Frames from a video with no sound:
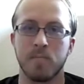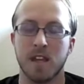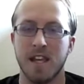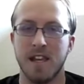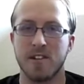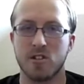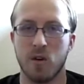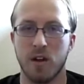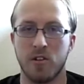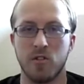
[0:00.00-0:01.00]
he is
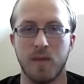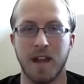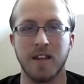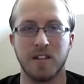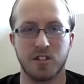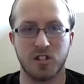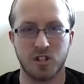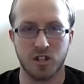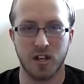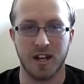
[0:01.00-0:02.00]
going to make a
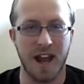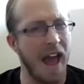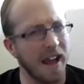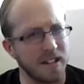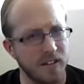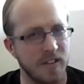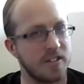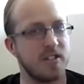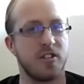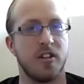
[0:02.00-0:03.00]
decision, an active
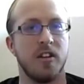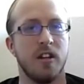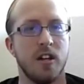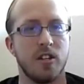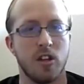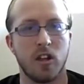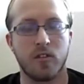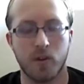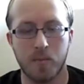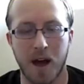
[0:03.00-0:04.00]
decision, to look
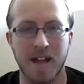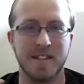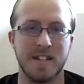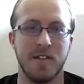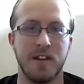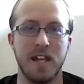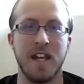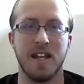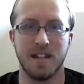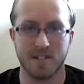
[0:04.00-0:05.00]
for positivity
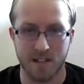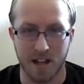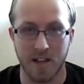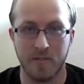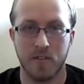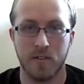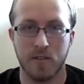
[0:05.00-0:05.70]
in his life.